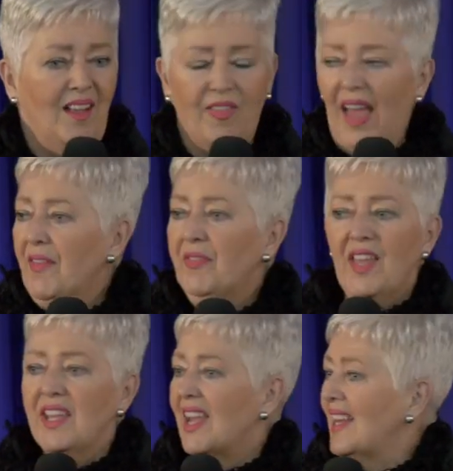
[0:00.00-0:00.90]
They
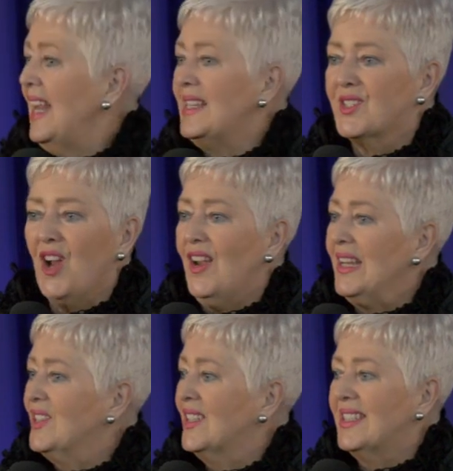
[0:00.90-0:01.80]
thinking, let's go
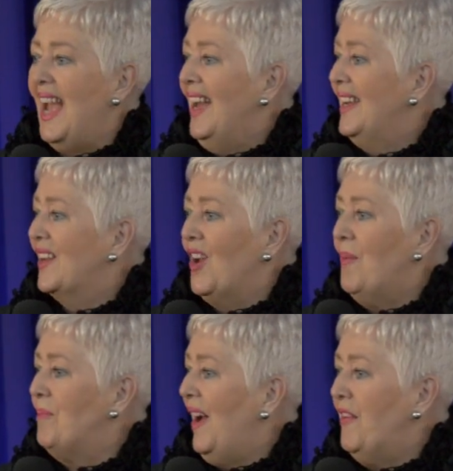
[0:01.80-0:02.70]
into town and go
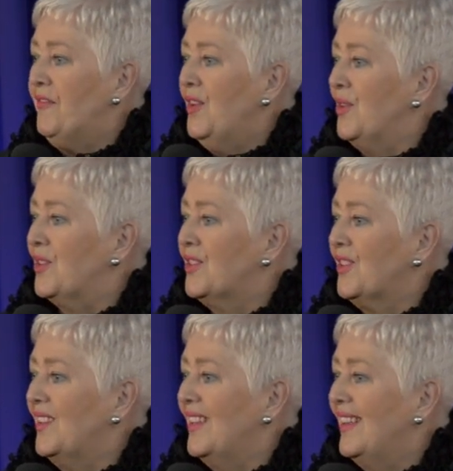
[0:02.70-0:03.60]
and buy food.
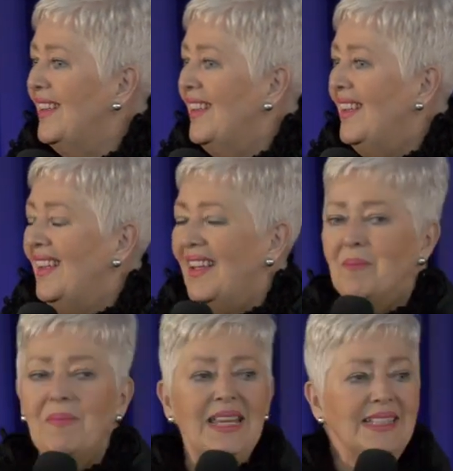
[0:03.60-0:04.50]

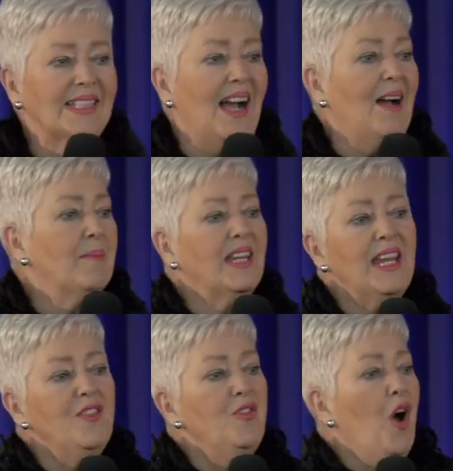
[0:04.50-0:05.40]
Meantime,
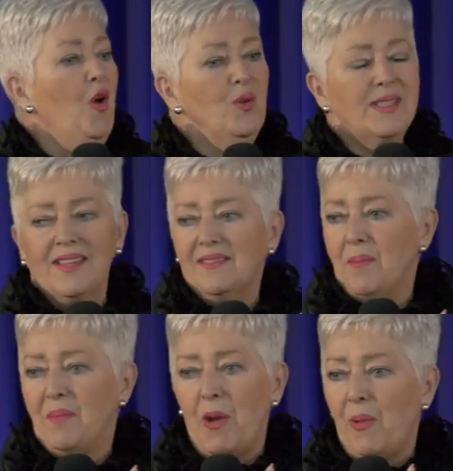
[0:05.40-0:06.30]
he knows that the
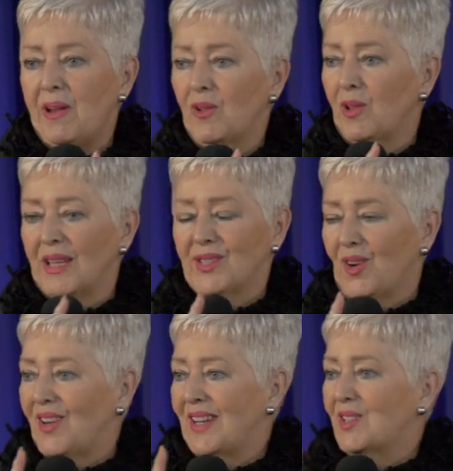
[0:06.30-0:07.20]
miracle is
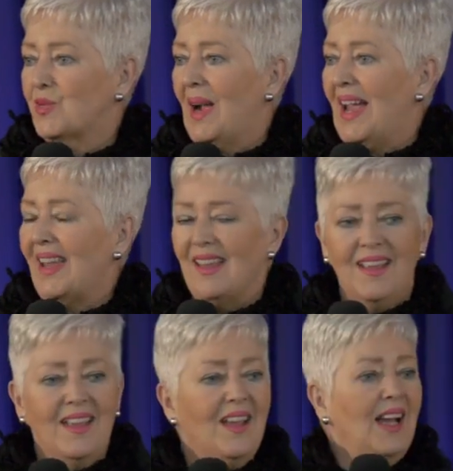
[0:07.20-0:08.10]
on its way
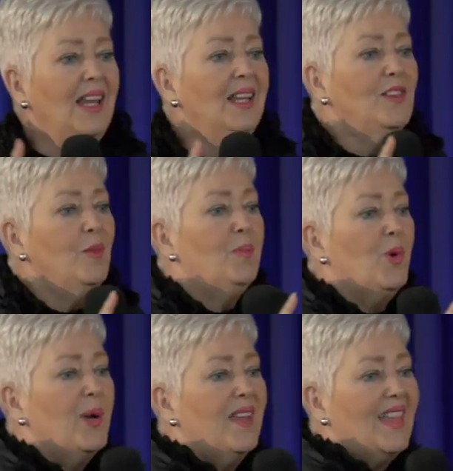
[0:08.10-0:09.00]
a little
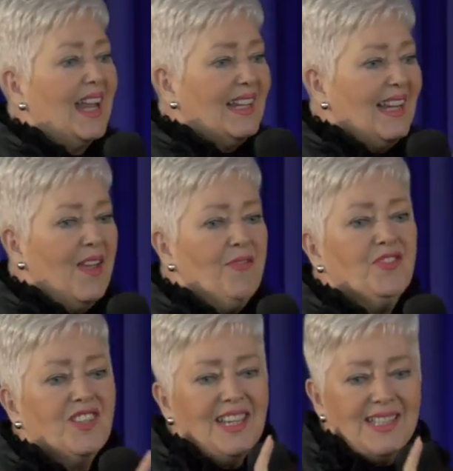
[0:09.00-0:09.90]
boy that
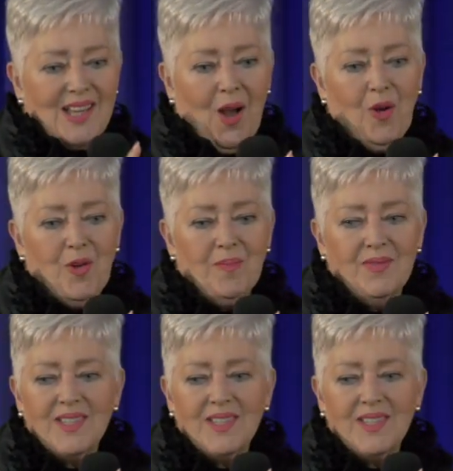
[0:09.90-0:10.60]
left his home.